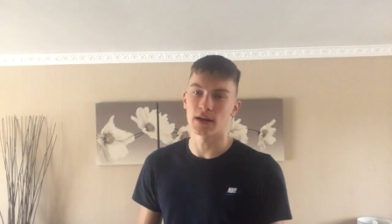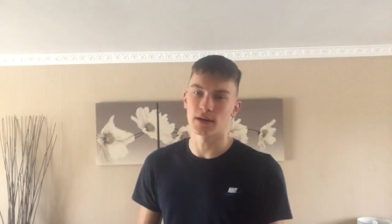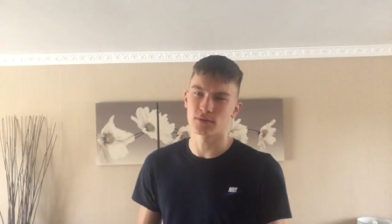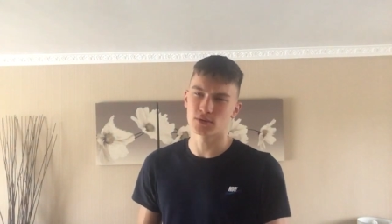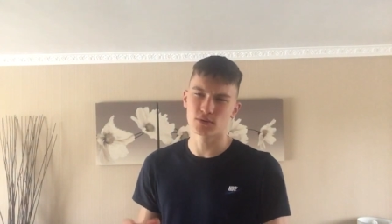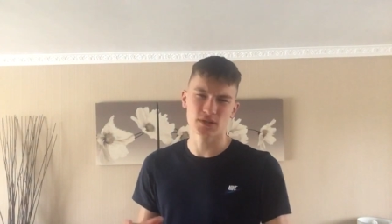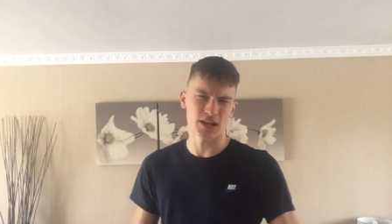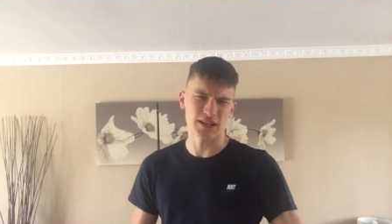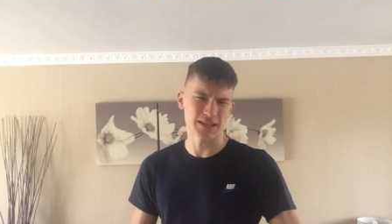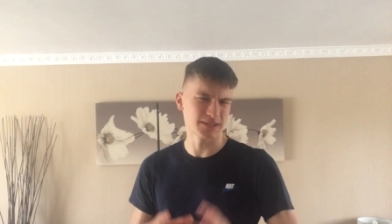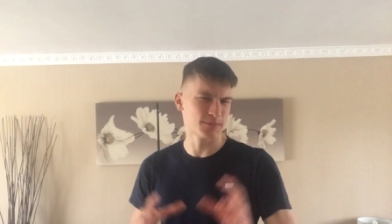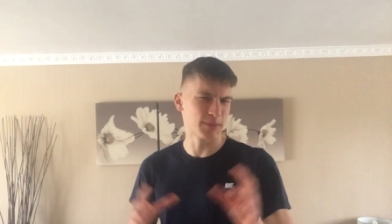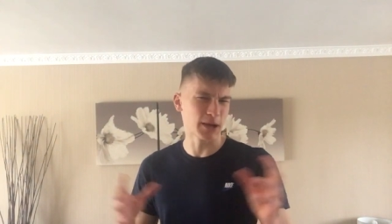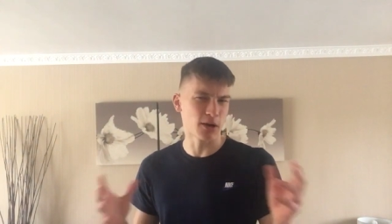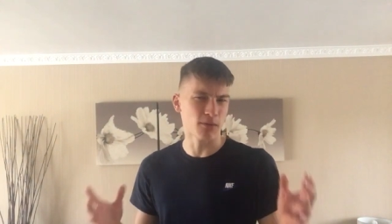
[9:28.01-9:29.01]
And it was always like
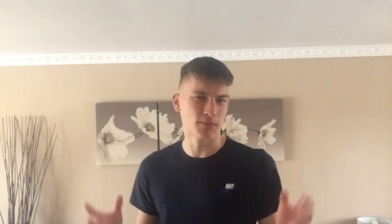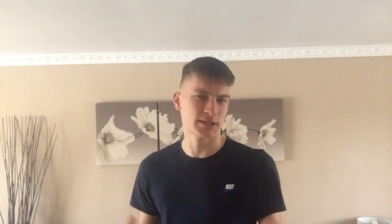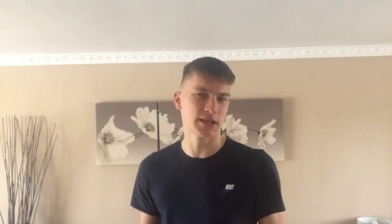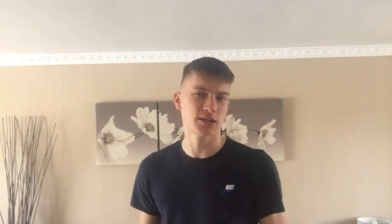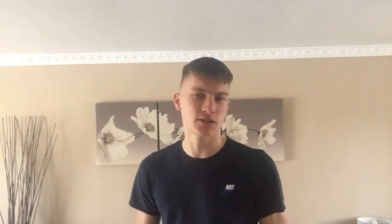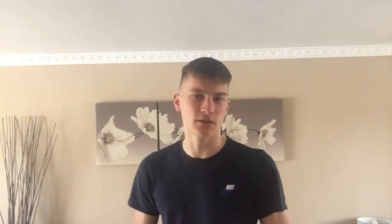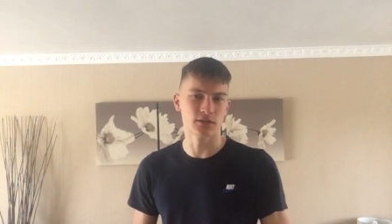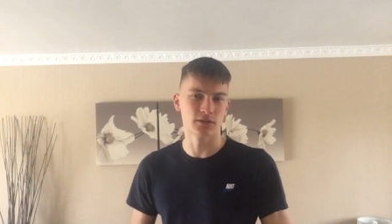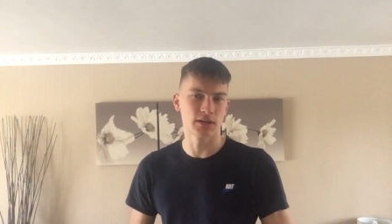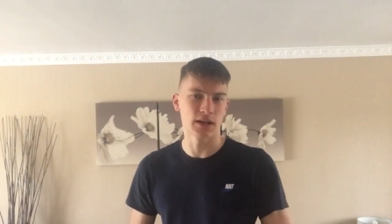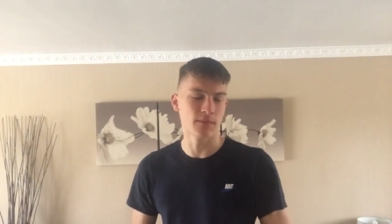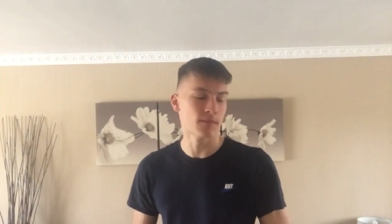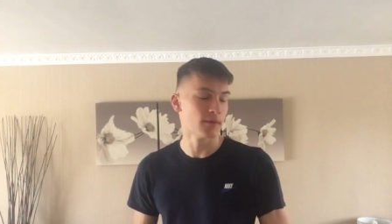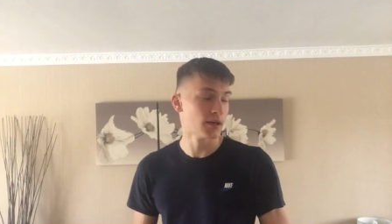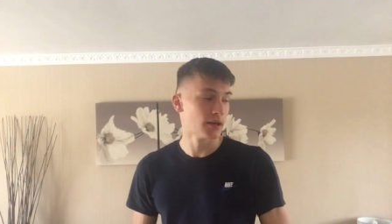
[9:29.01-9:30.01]
this big competition to
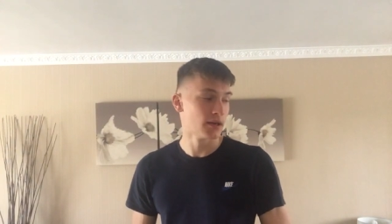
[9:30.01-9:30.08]
him.